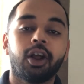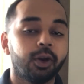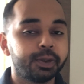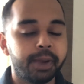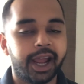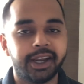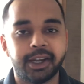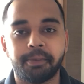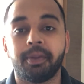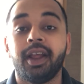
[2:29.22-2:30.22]
close behind
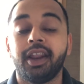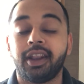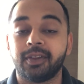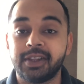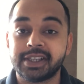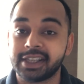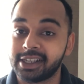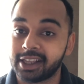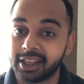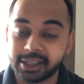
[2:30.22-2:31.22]
him, now this
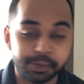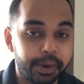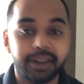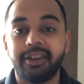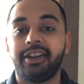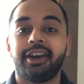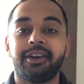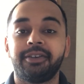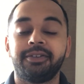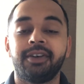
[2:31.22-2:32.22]
is where the
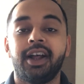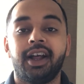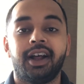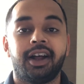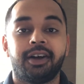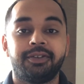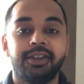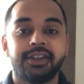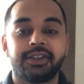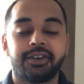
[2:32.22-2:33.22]
narrative of
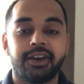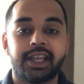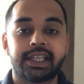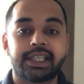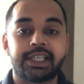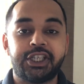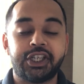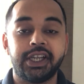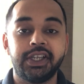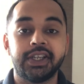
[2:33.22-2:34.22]
this race
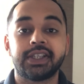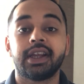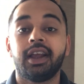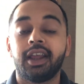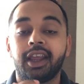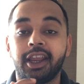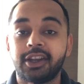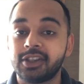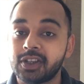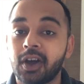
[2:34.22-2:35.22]
changes.
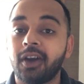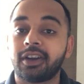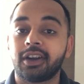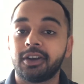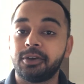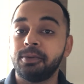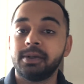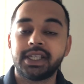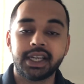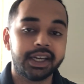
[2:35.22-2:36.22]
It is not two
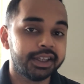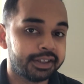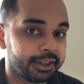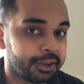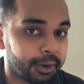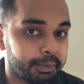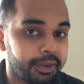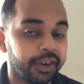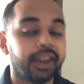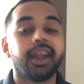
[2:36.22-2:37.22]
Mercedes in the top
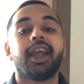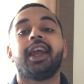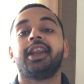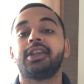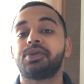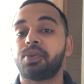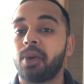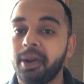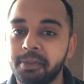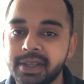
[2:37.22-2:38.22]
3. It is
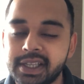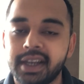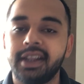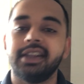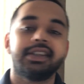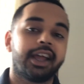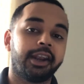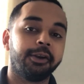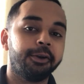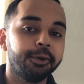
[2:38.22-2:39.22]
one Mercedes
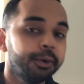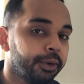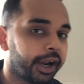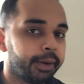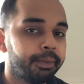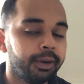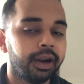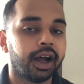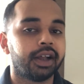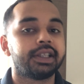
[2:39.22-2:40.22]
and two Red Bull
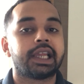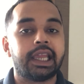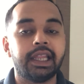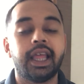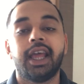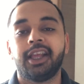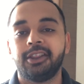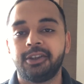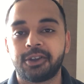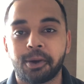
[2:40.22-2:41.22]
cars in
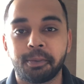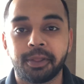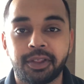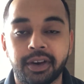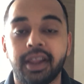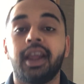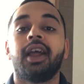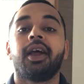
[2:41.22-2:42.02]
the top 3.